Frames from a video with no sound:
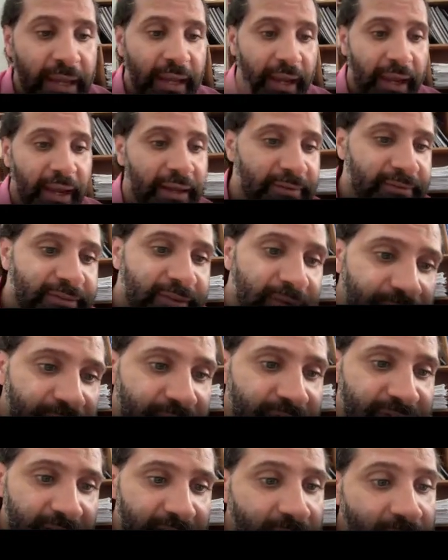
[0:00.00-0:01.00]
And
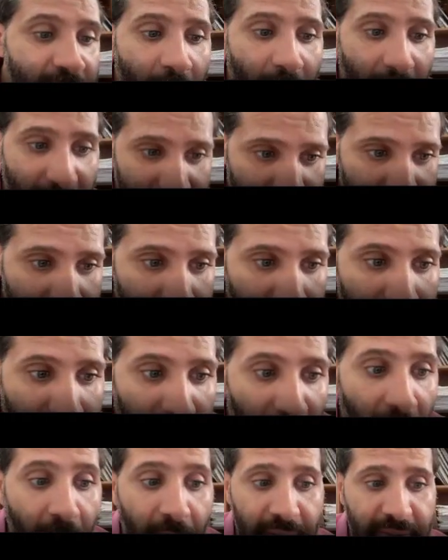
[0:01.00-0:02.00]
something that's quite
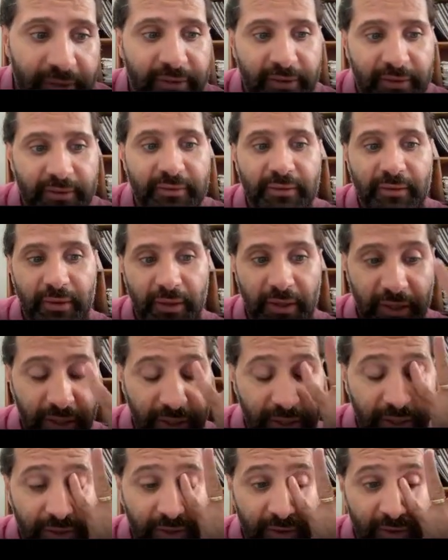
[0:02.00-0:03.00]
important
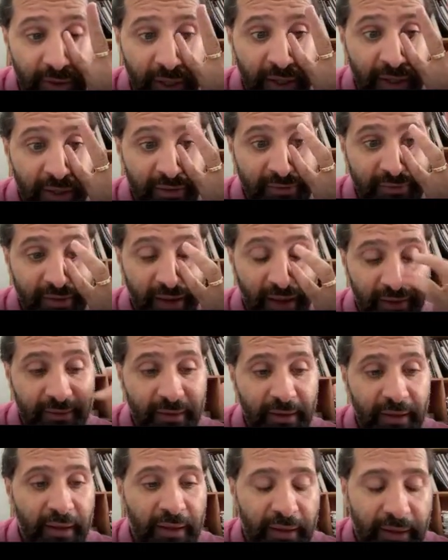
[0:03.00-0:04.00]
here is that
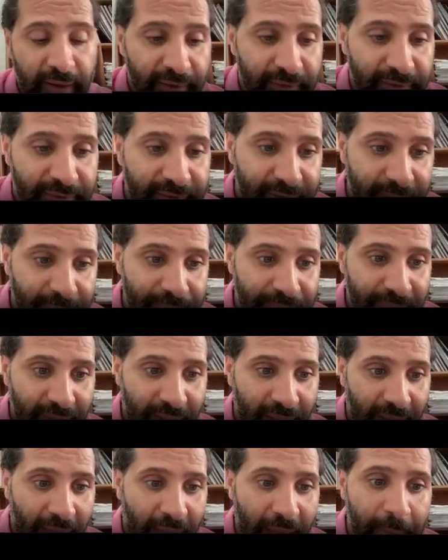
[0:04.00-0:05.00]
the
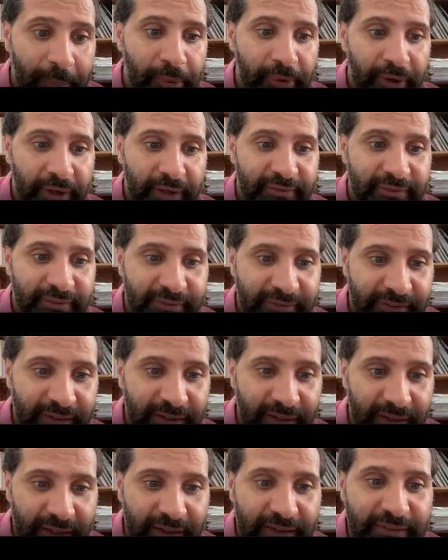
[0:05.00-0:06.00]
apparent
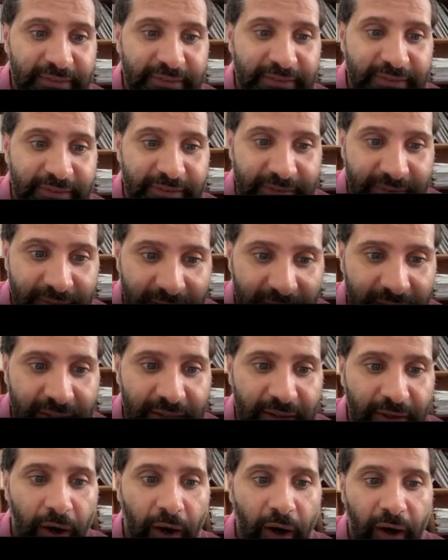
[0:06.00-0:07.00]

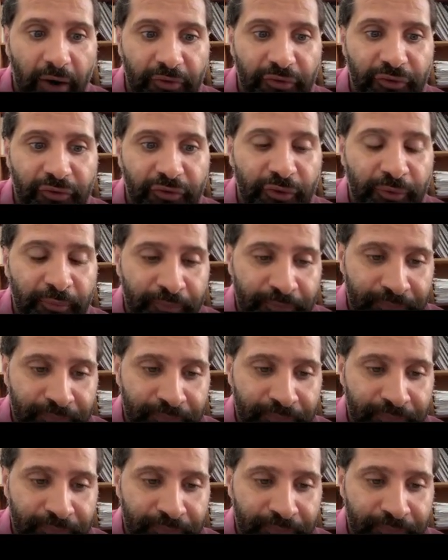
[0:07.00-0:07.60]
CEC of